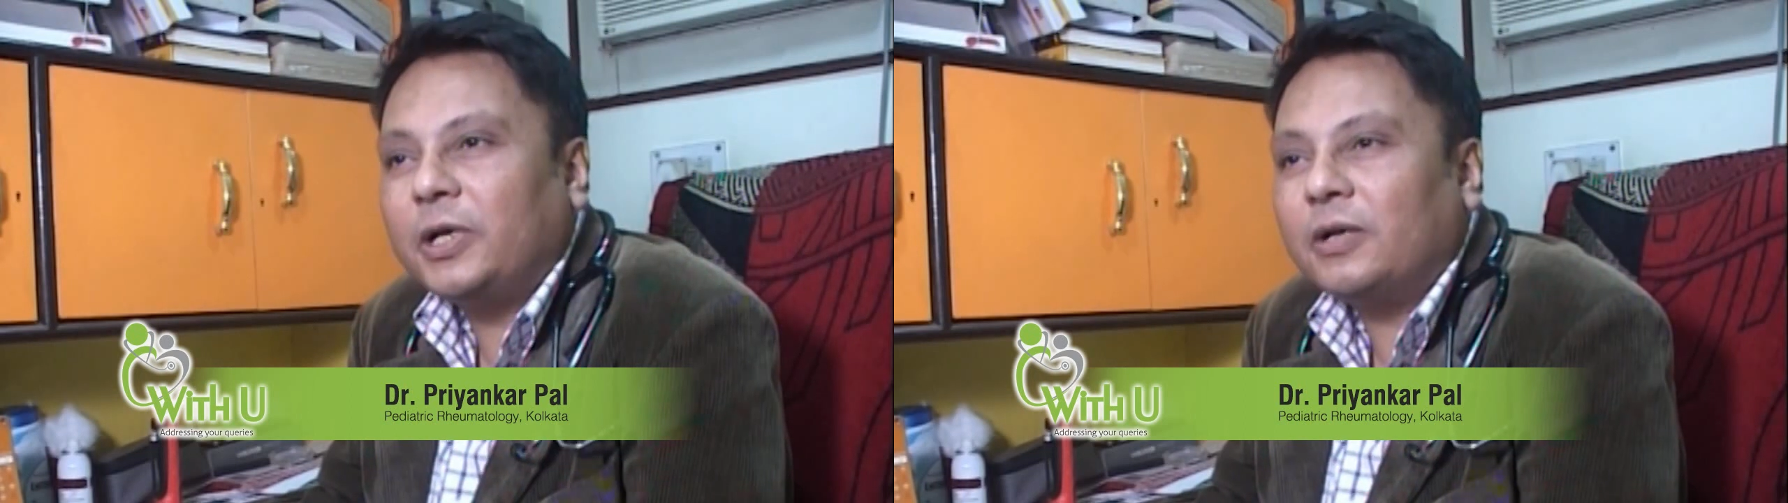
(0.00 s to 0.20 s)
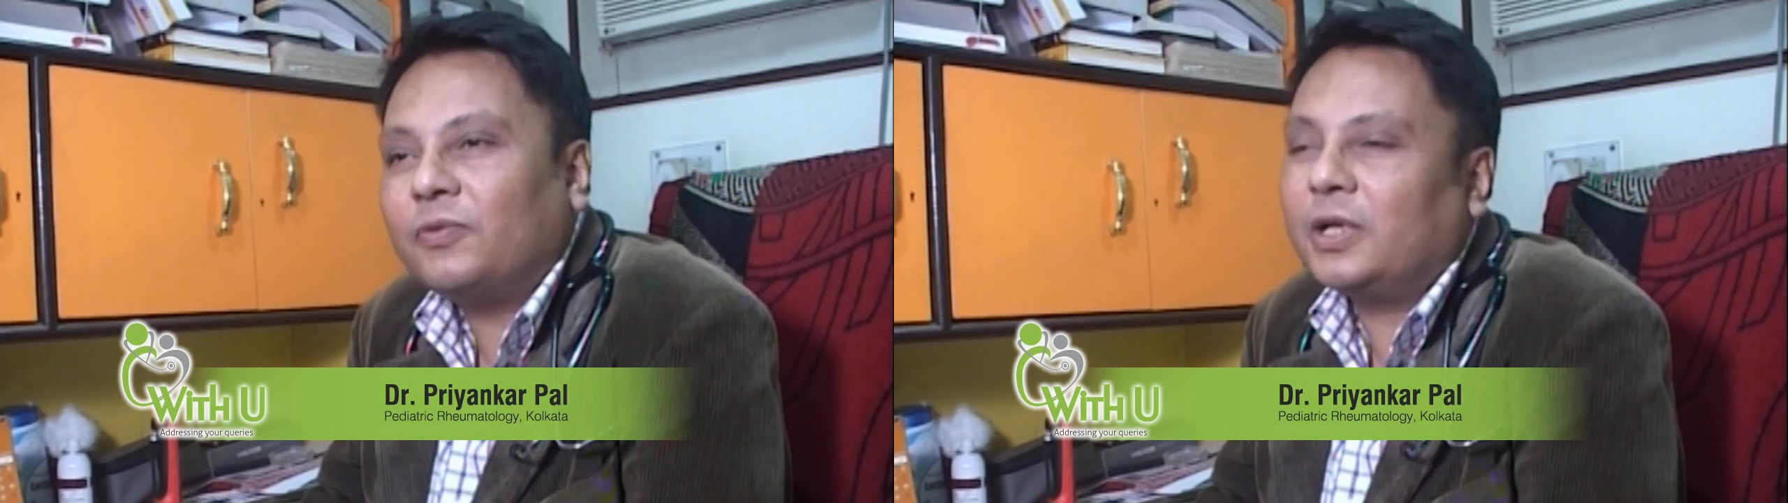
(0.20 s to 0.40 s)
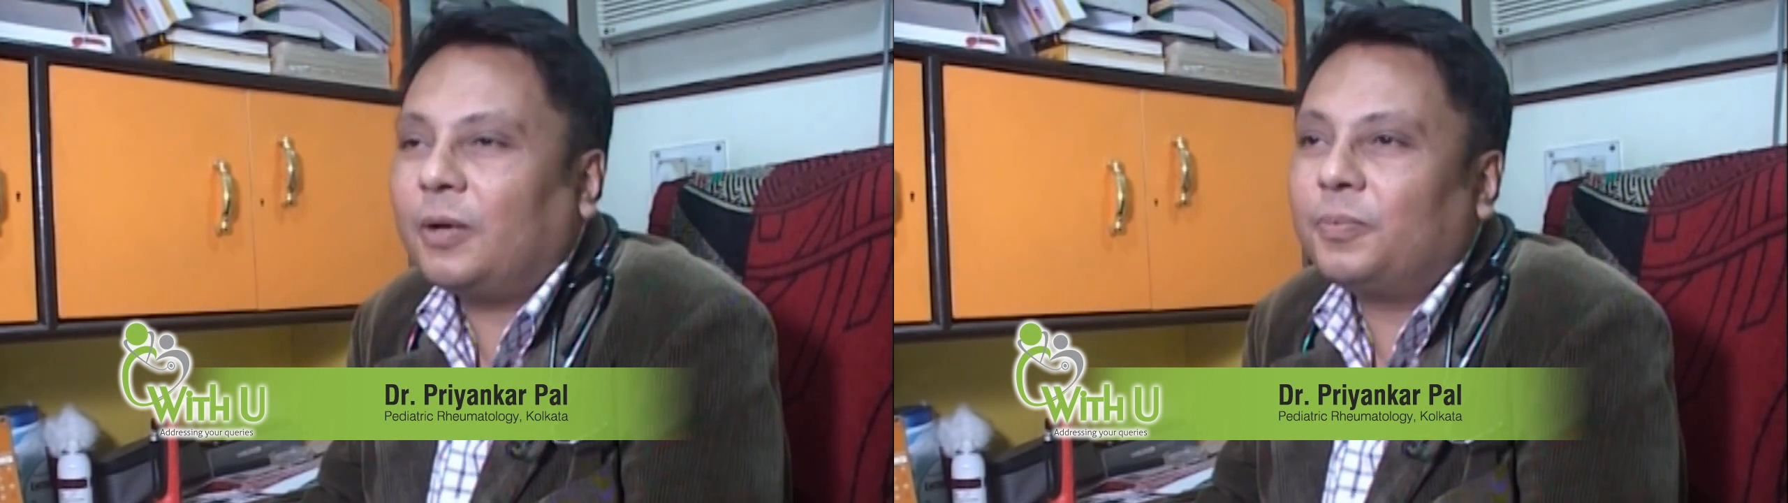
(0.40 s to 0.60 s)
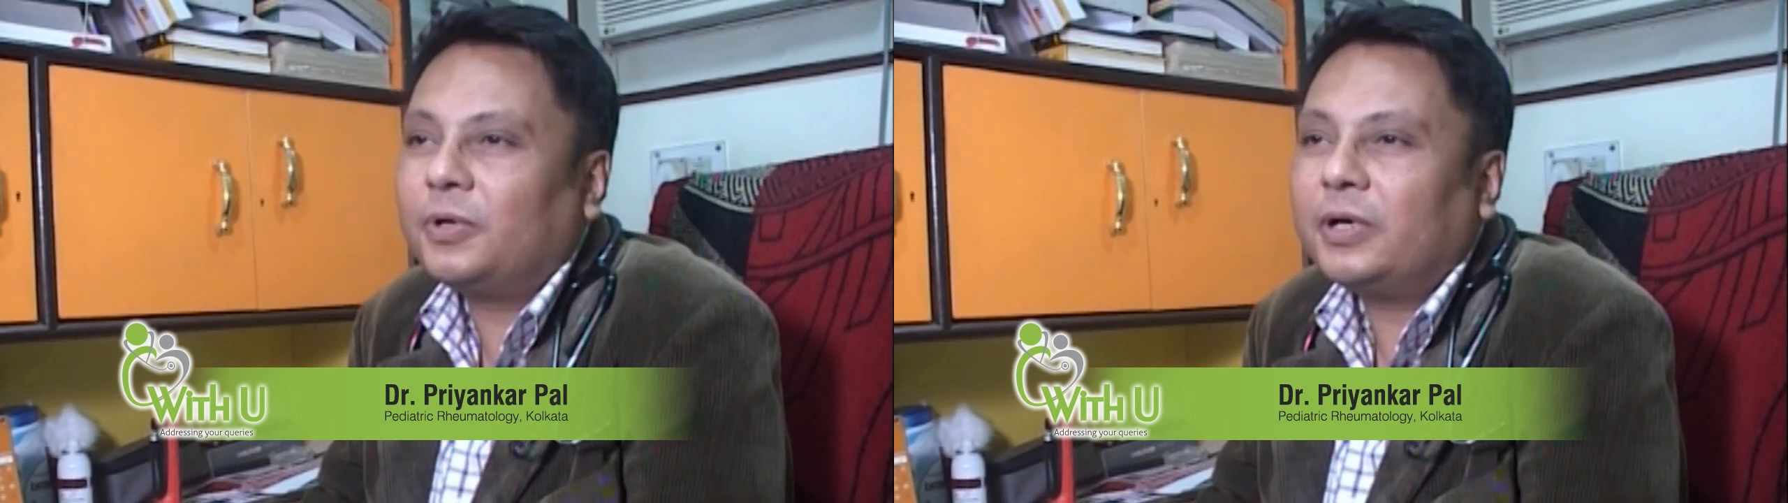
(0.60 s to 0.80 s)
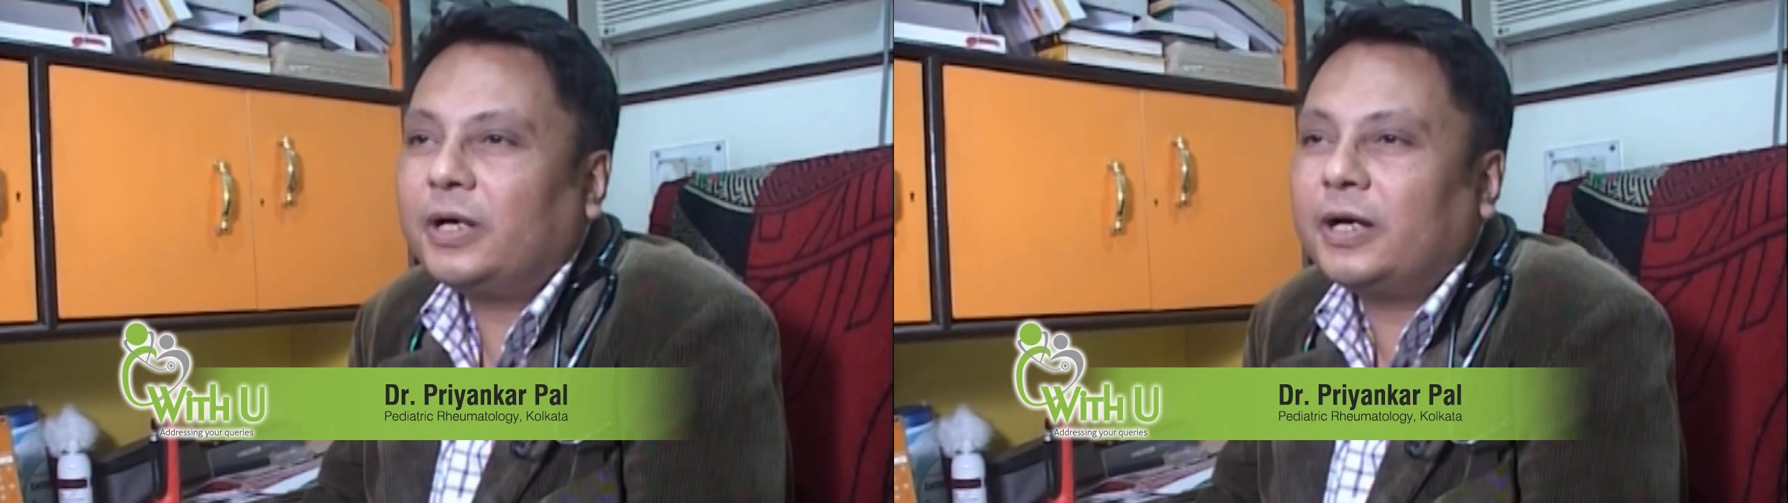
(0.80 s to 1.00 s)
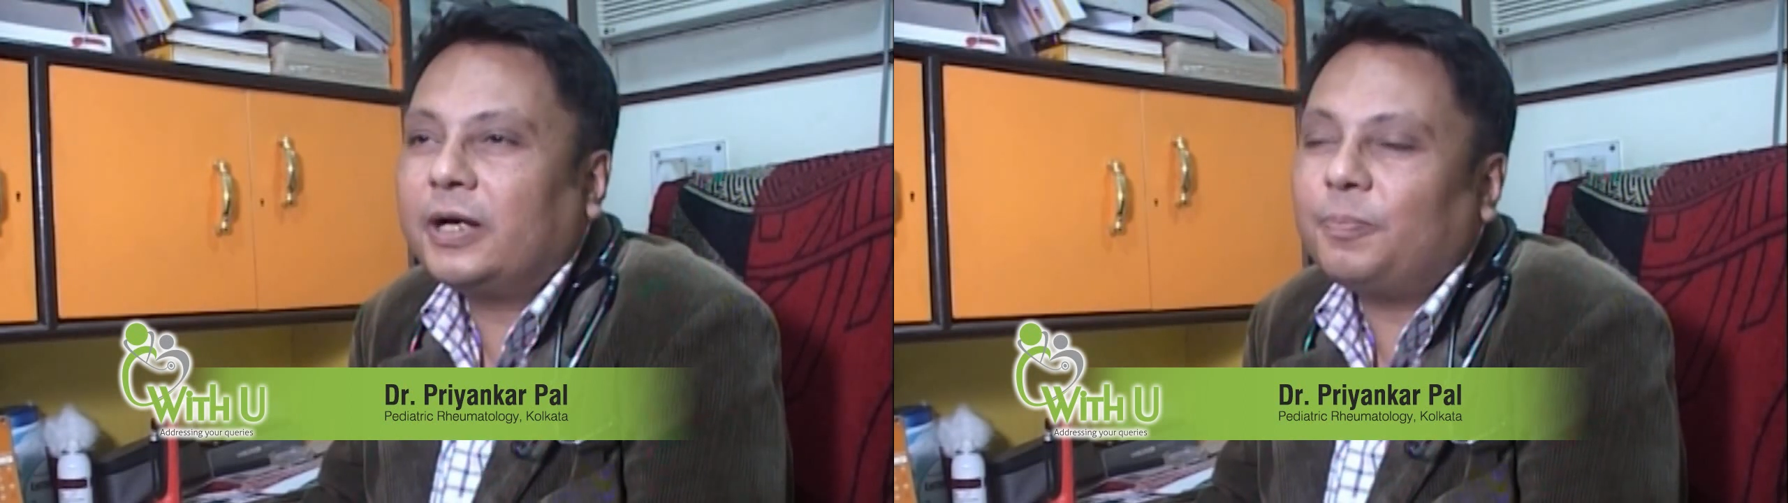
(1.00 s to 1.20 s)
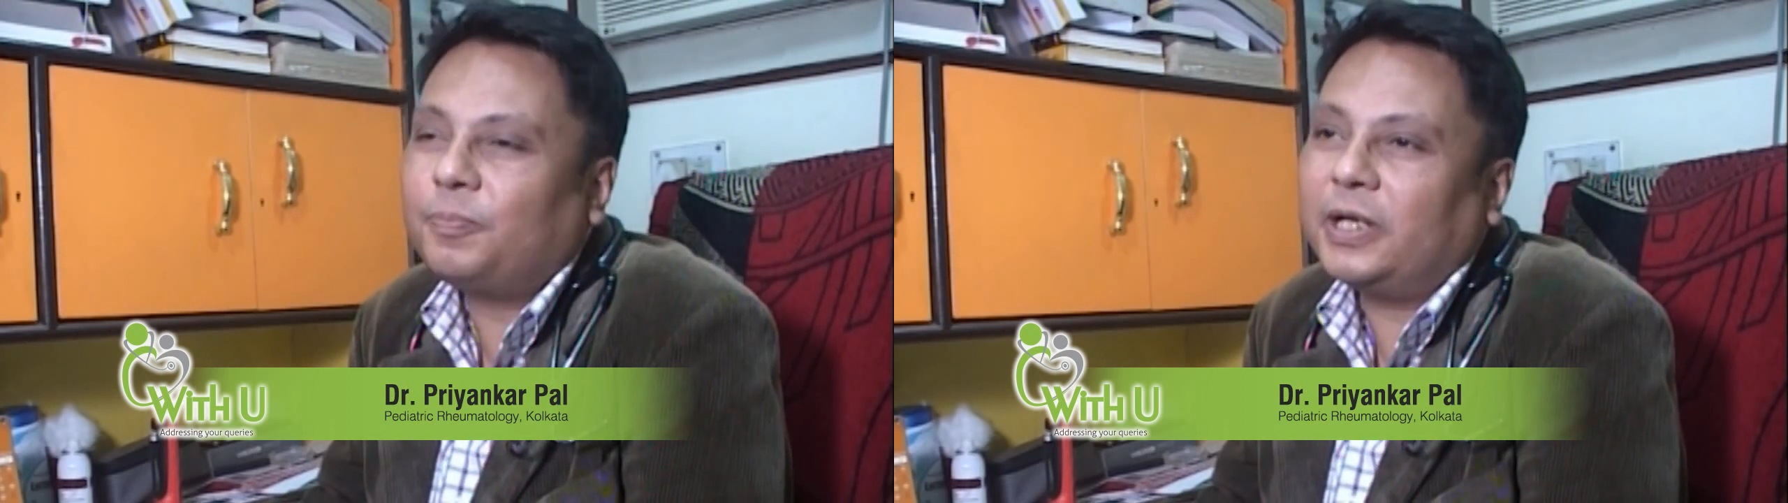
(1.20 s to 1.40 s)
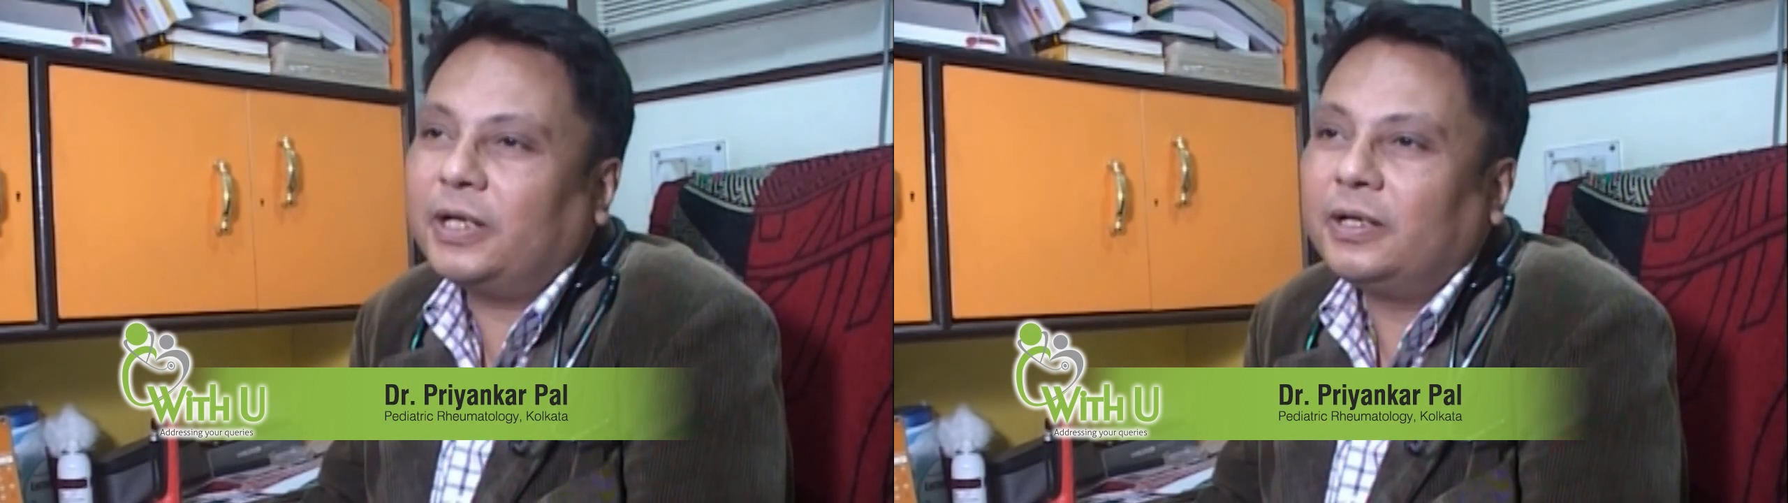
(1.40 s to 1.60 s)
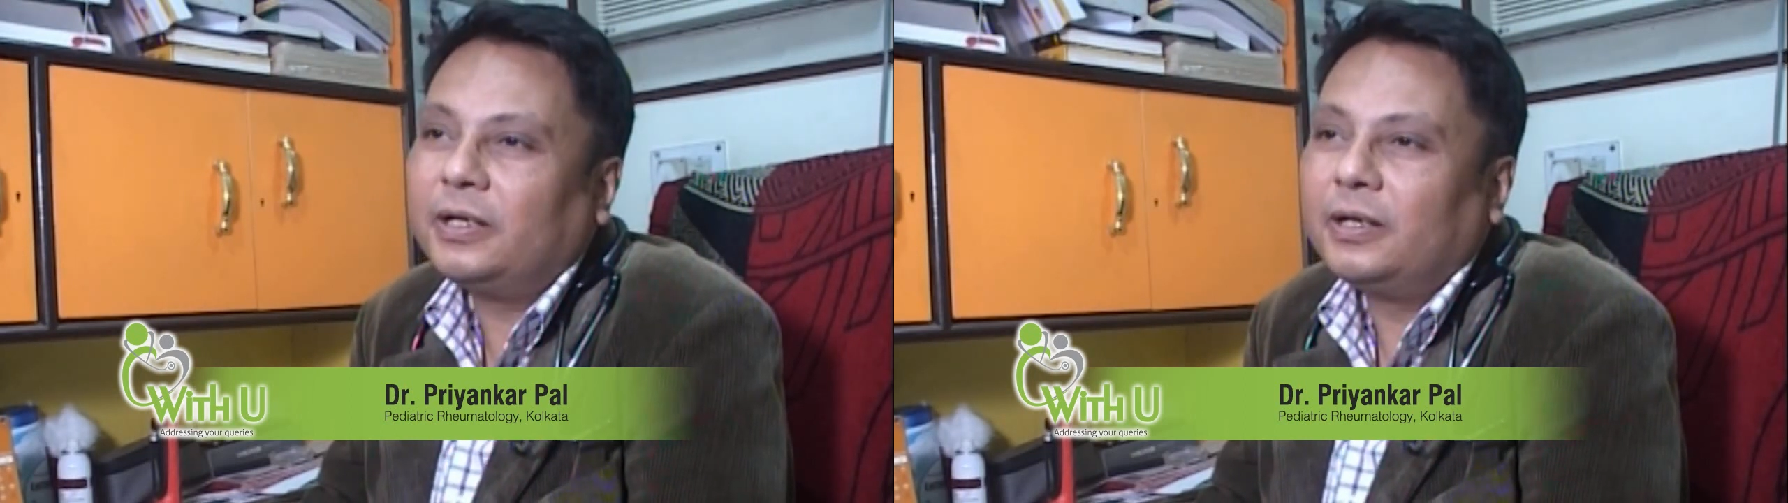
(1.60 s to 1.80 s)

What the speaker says: develop crippling